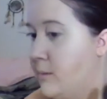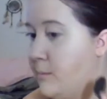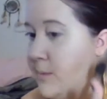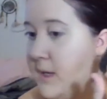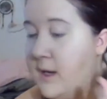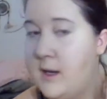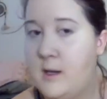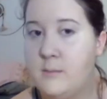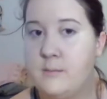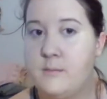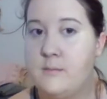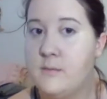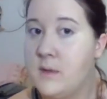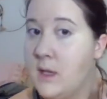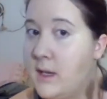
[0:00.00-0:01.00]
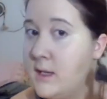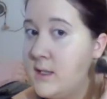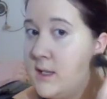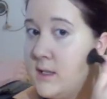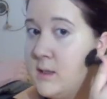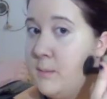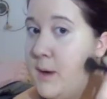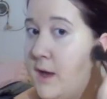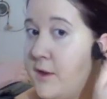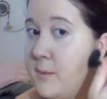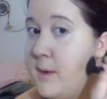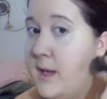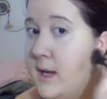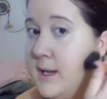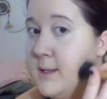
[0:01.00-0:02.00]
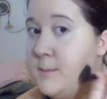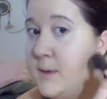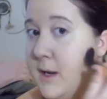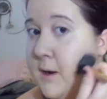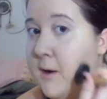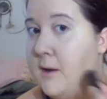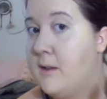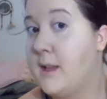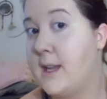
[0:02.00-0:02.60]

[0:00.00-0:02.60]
but like I said, it doesn't bother my husband at all.